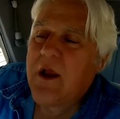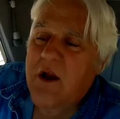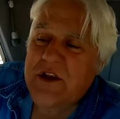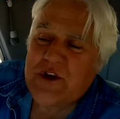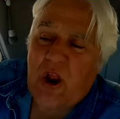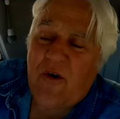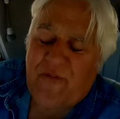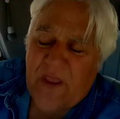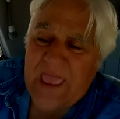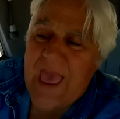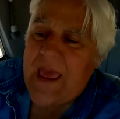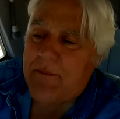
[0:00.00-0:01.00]
Because, you know,
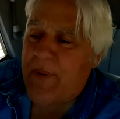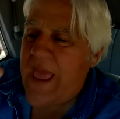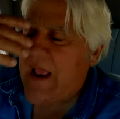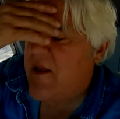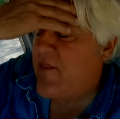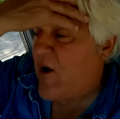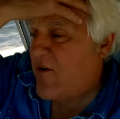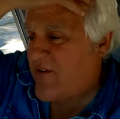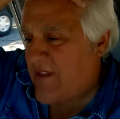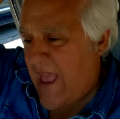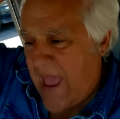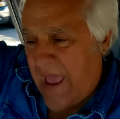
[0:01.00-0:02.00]
forget, back in
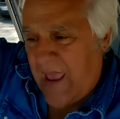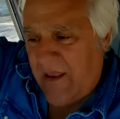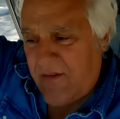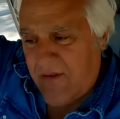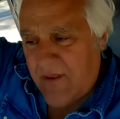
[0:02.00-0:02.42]
those days,